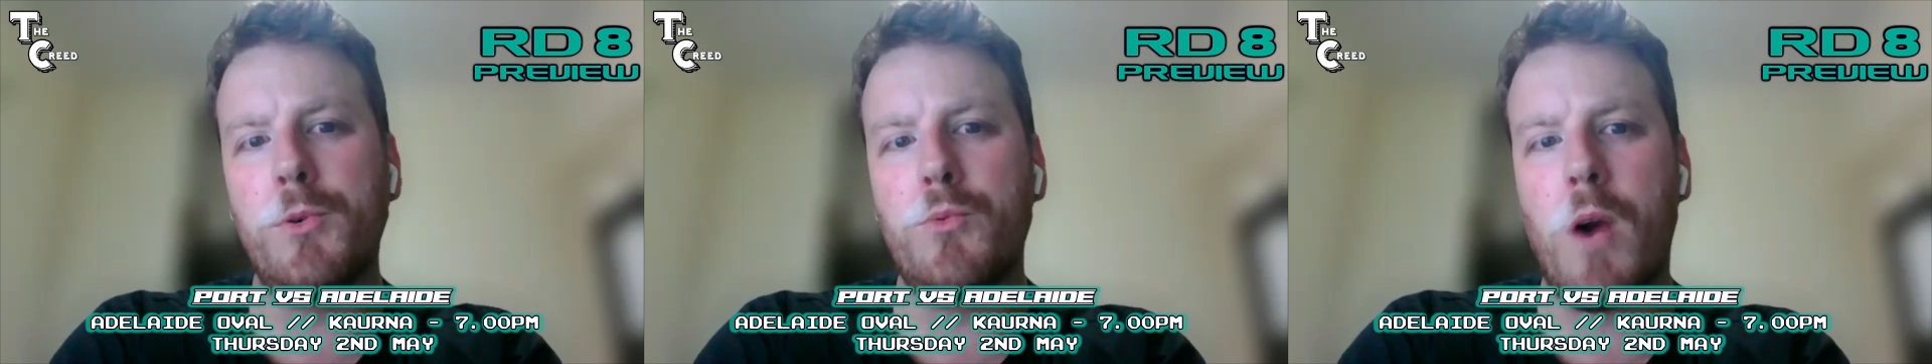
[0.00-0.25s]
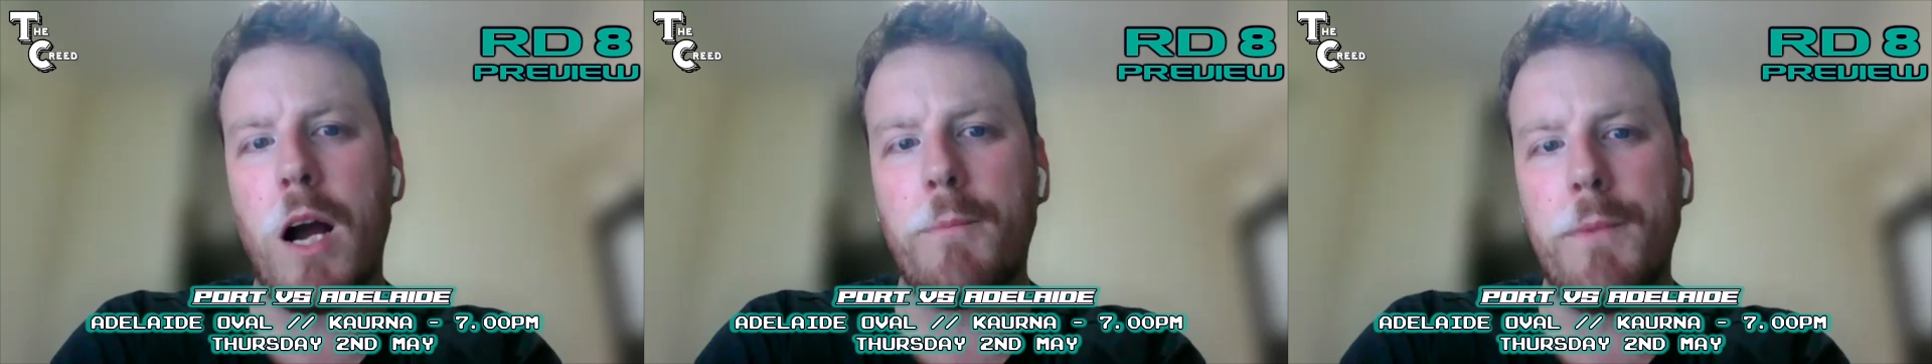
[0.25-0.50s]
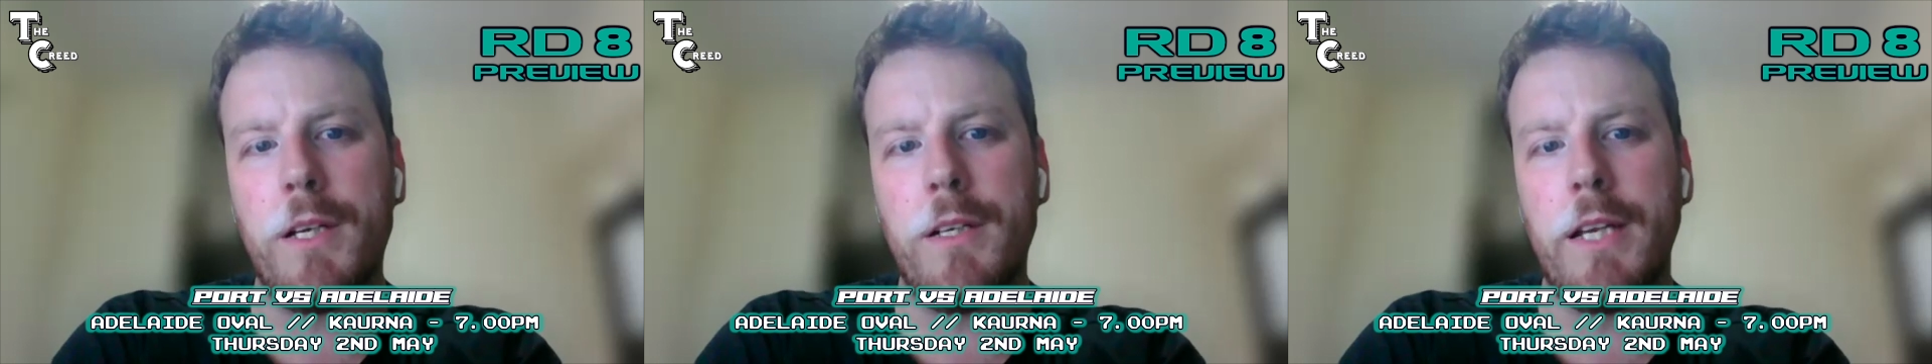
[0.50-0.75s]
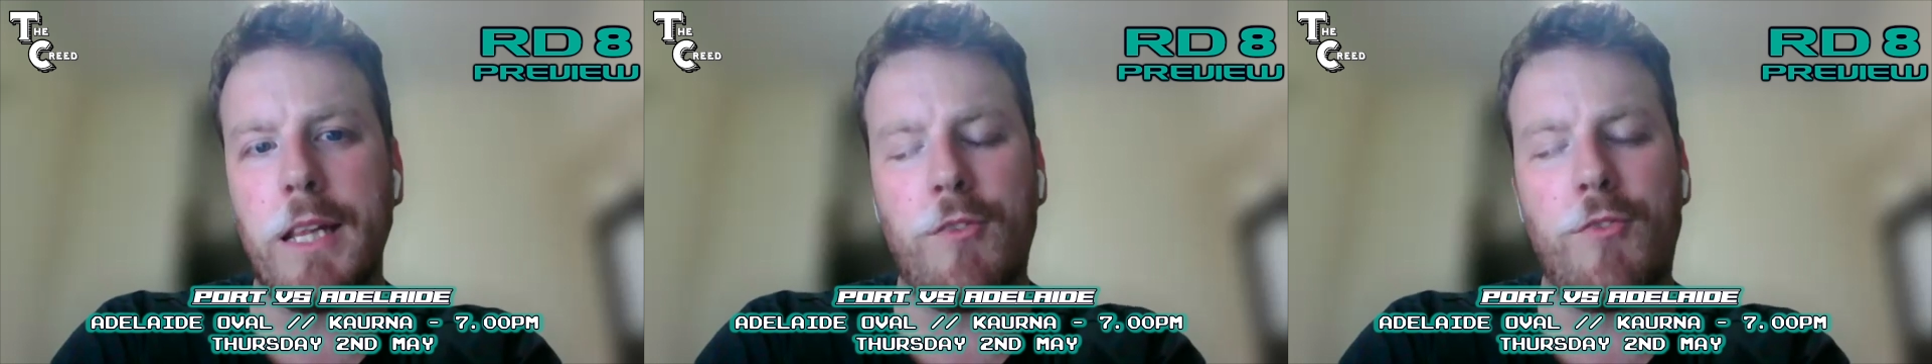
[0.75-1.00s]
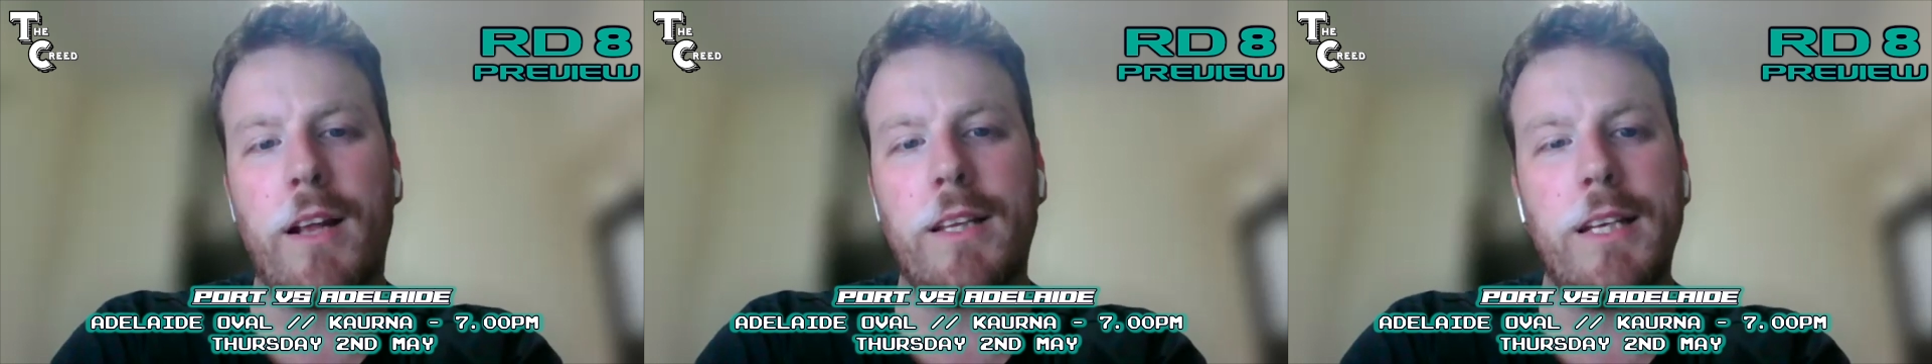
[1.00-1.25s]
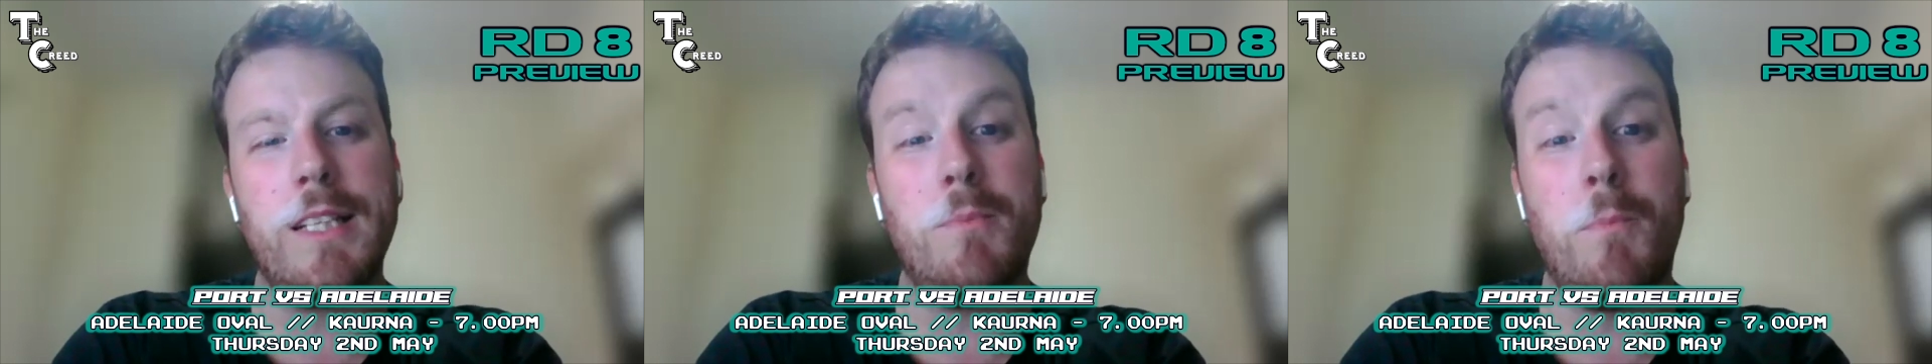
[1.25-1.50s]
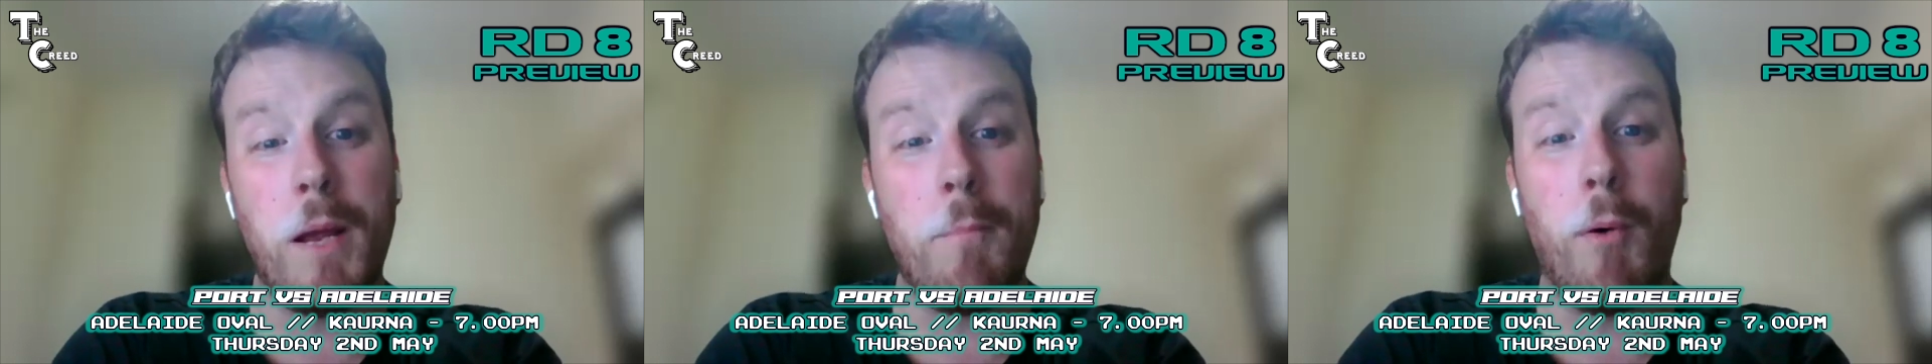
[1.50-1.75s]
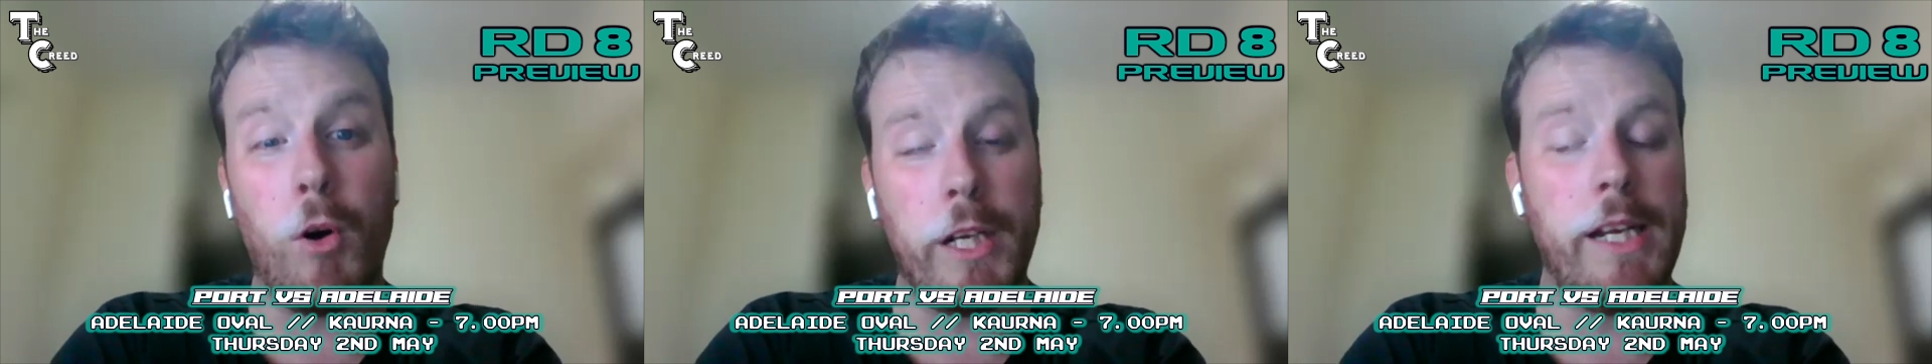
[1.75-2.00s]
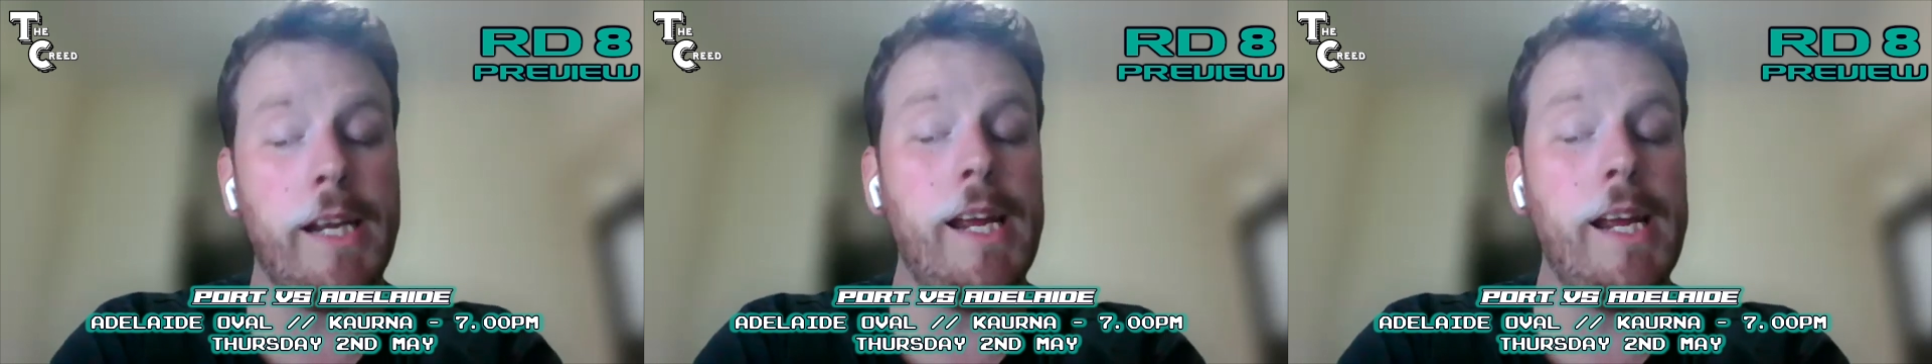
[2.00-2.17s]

ruckman in the fact that he's a big body.